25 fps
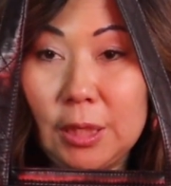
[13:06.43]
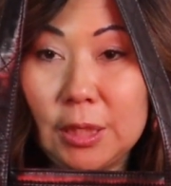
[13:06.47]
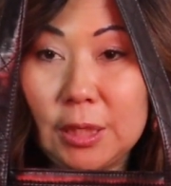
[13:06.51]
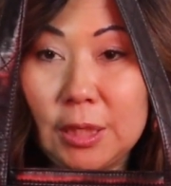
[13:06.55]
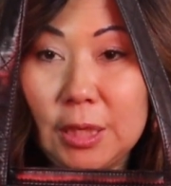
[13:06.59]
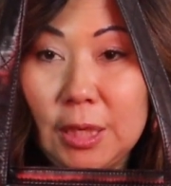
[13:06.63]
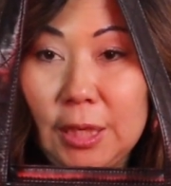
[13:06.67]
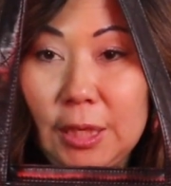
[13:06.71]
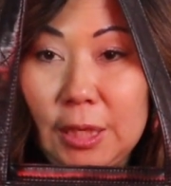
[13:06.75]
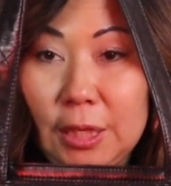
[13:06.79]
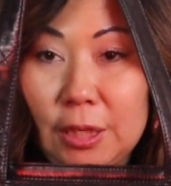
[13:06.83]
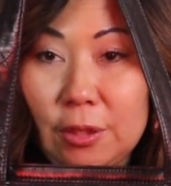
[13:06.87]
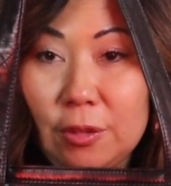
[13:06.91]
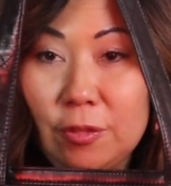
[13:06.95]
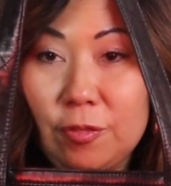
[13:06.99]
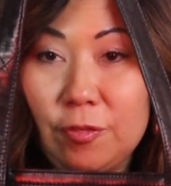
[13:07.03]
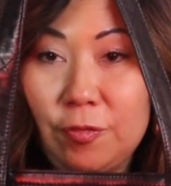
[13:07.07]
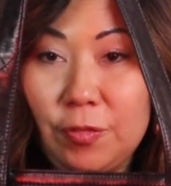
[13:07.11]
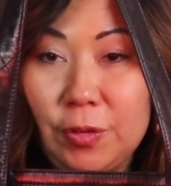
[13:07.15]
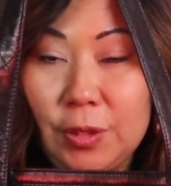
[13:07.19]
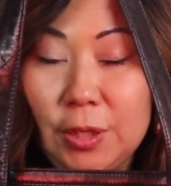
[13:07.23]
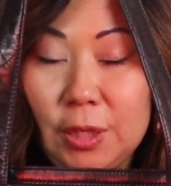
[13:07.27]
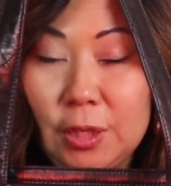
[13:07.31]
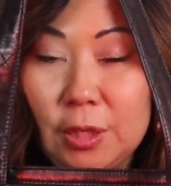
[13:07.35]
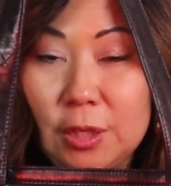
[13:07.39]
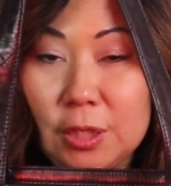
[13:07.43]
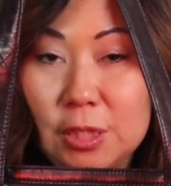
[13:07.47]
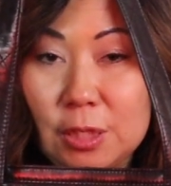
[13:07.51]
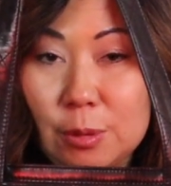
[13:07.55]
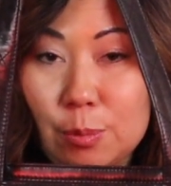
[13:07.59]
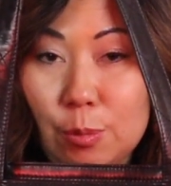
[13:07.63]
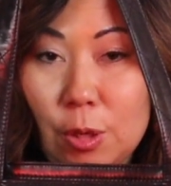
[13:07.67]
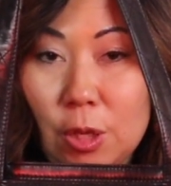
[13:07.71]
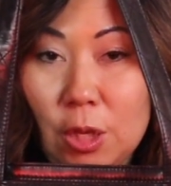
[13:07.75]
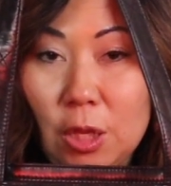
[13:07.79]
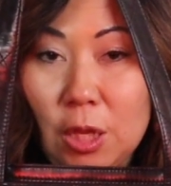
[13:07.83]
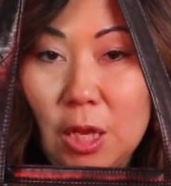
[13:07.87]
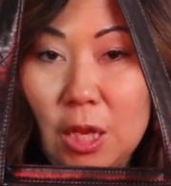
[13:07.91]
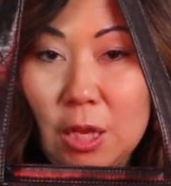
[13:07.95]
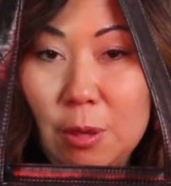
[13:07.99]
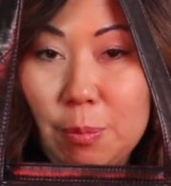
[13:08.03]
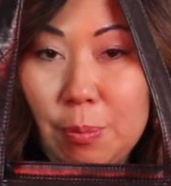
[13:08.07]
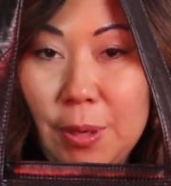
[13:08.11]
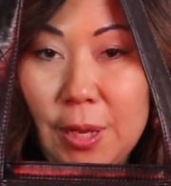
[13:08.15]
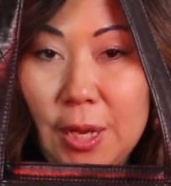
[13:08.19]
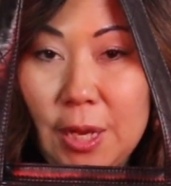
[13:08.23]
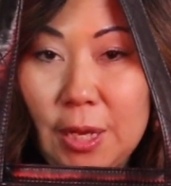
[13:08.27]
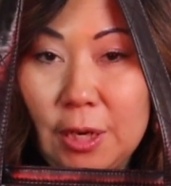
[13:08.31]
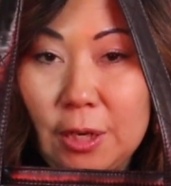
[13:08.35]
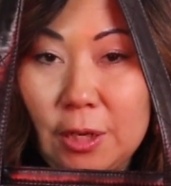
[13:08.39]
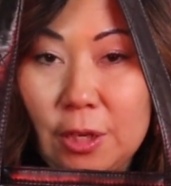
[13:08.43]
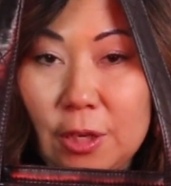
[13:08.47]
It can fit a small iPad.